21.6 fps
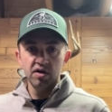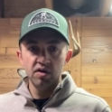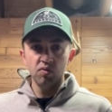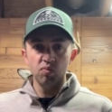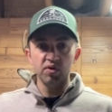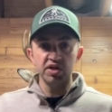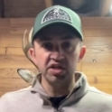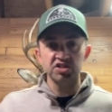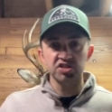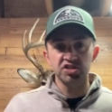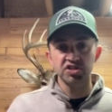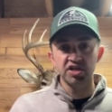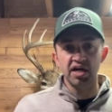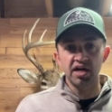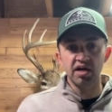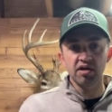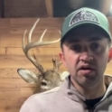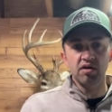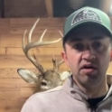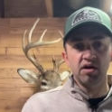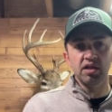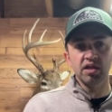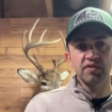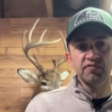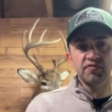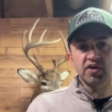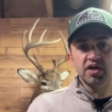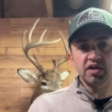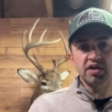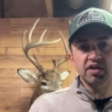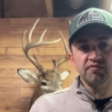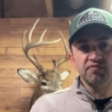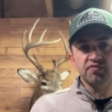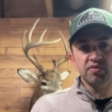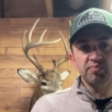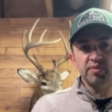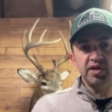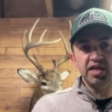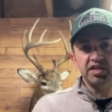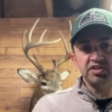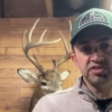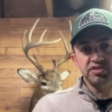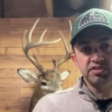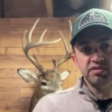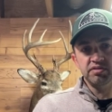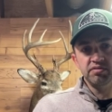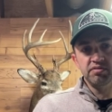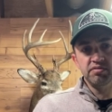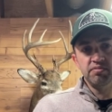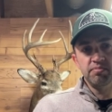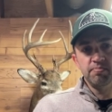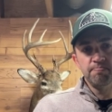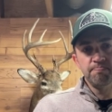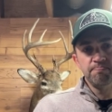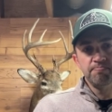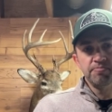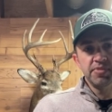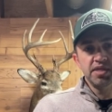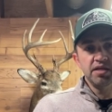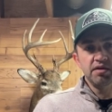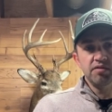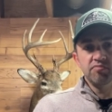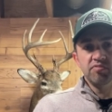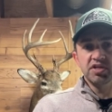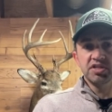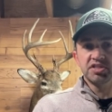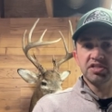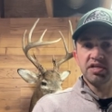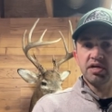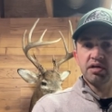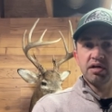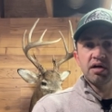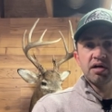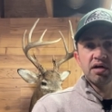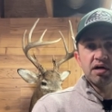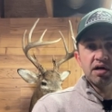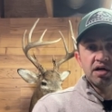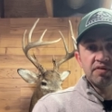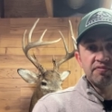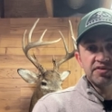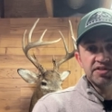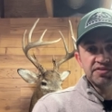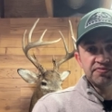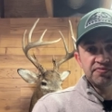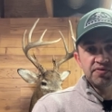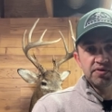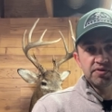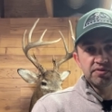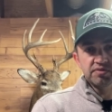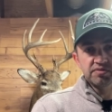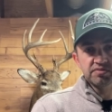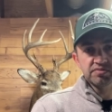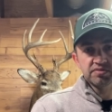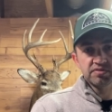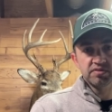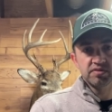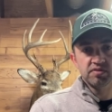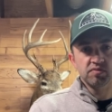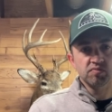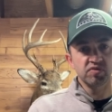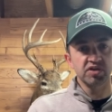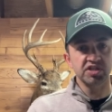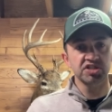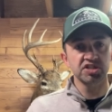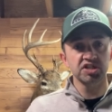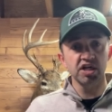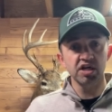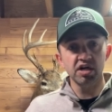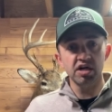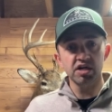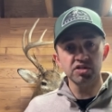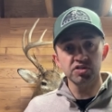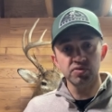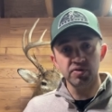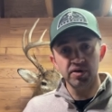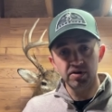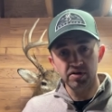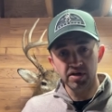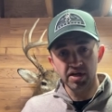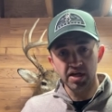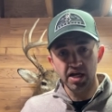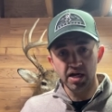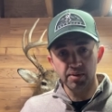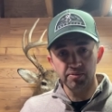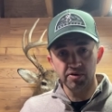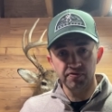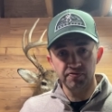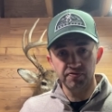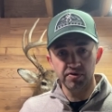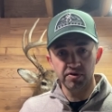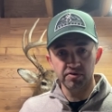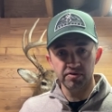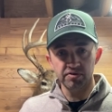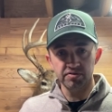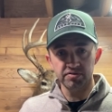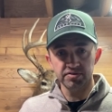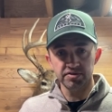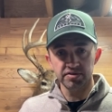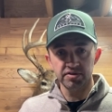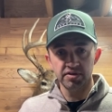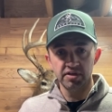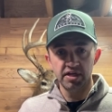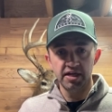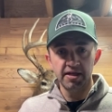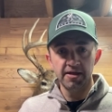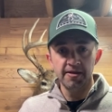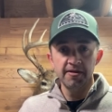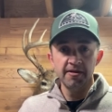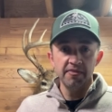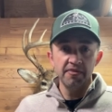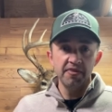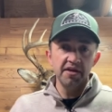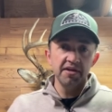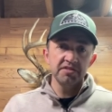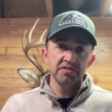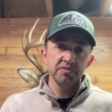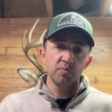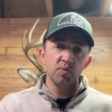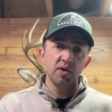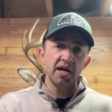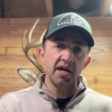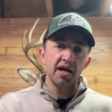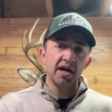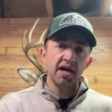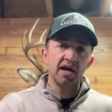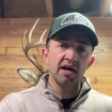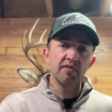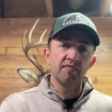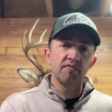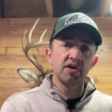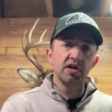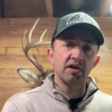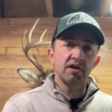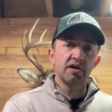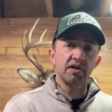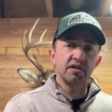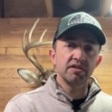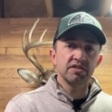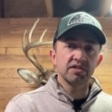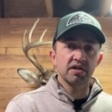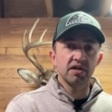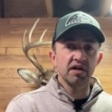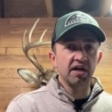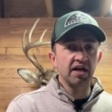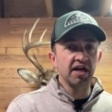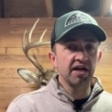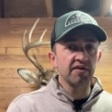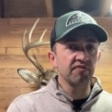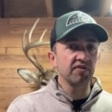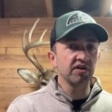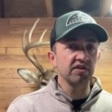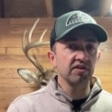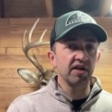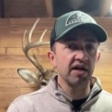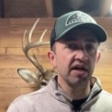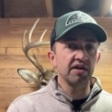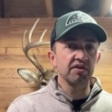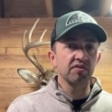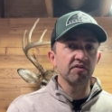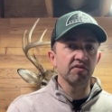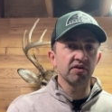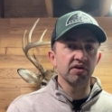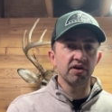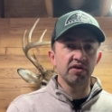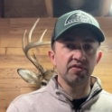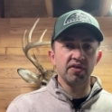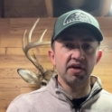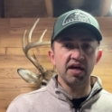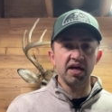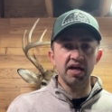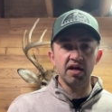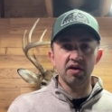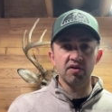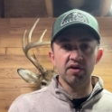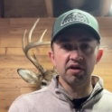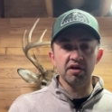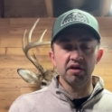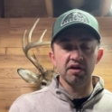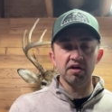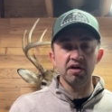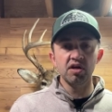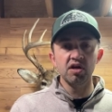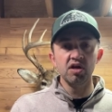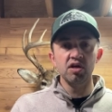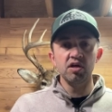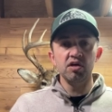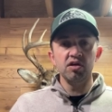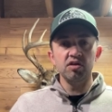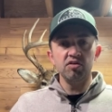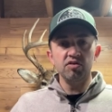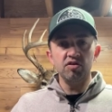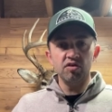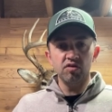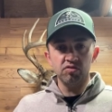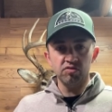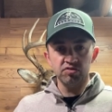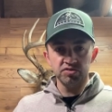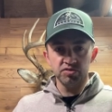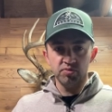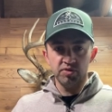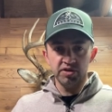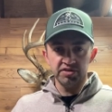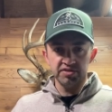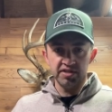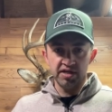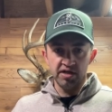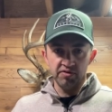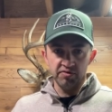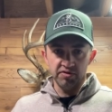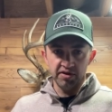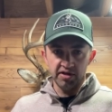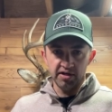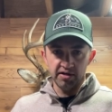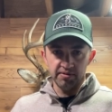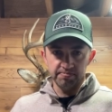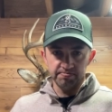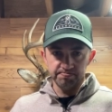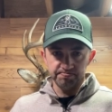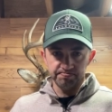We share all of our information. We share our harvest photos. We share our trail camera photos. This way, every hunter, every landowner in the area knows what's out there.